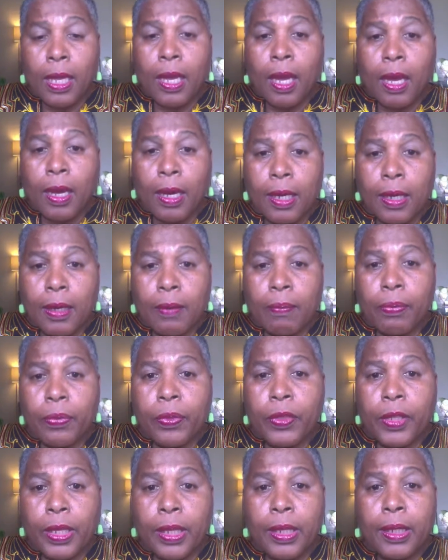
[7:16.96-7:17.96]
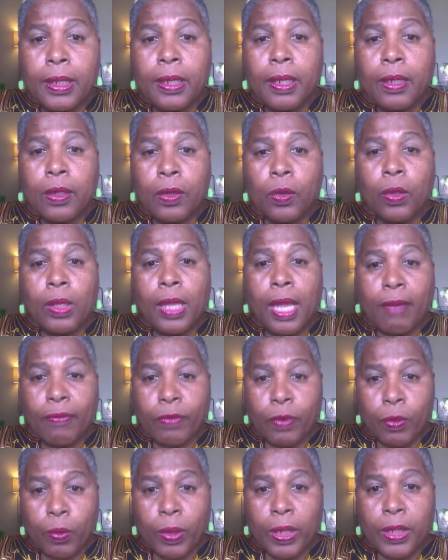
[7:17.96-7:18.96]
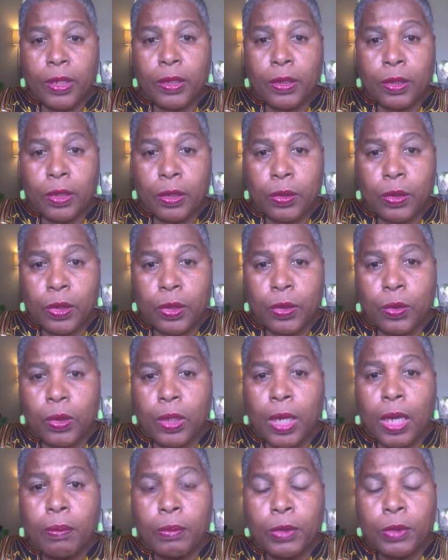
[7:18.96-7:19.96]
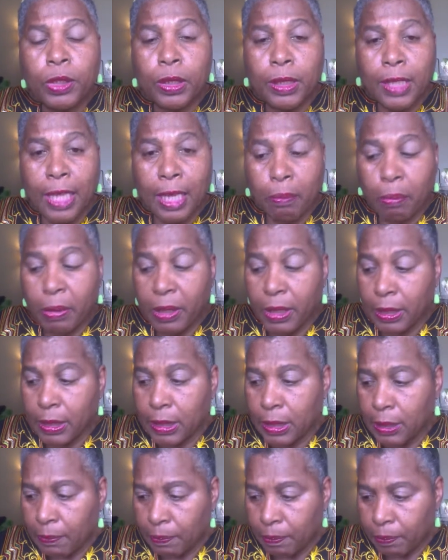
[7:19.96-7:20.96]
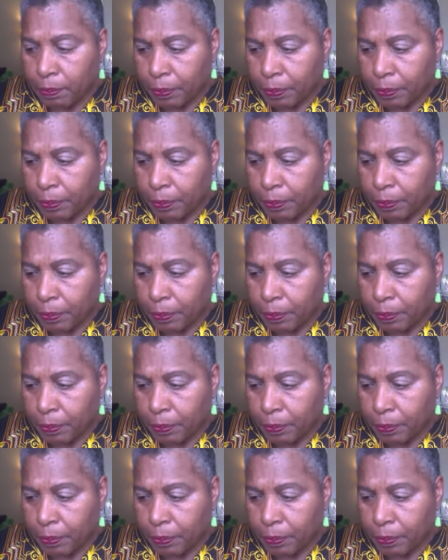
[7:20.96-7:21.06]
then you'll have to wait until you come to that peace.